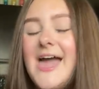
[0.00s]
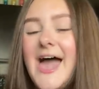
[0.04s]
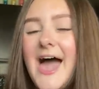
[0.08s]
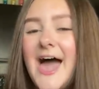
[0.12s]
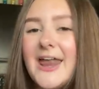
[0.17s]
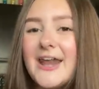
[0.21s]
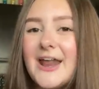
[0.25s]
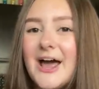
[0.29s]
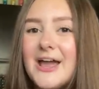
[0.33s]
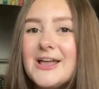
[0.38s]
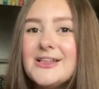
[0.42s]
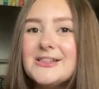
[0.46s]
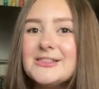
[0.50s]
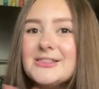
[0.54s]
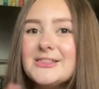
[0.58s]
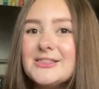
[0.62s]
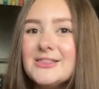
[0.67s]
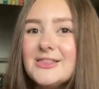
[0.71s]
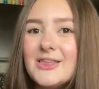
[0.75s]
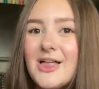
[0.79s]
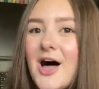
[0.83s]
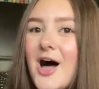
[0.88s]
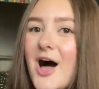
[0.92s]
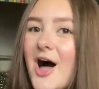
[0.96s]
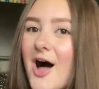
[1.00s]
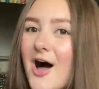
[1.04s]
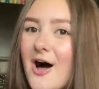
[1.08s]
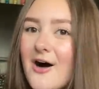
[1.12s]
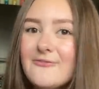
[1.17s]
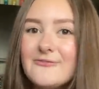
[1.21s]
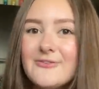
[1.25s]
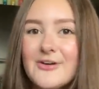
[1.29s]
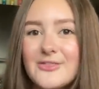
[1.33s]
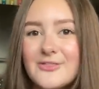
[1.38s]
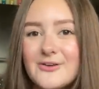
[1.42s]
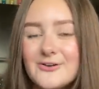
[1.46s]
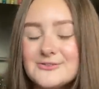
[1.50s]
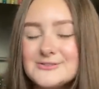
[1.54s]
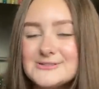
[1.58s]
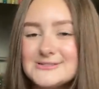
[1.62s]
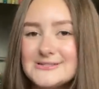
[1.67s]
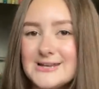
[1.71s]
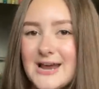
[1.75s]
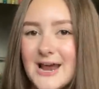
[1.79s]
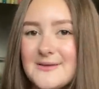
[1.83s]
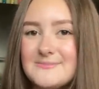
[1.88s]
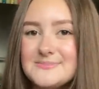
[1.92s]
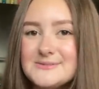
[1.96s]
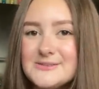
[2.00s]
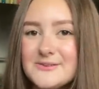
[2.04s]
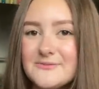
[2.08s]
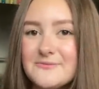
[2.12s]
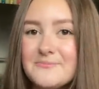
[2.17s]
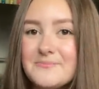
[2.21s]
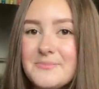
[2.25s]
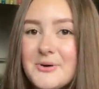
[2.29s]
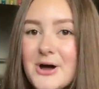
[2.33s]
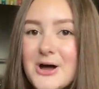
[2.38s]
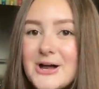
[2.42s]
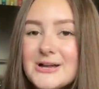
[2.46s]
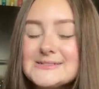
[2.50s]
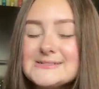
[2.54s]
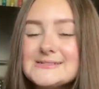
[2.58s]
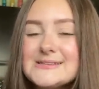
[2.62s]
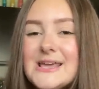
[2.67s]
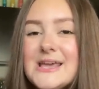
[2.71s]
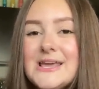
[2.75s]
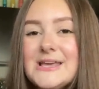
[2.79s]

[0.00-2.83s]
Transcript: And I love those types of books.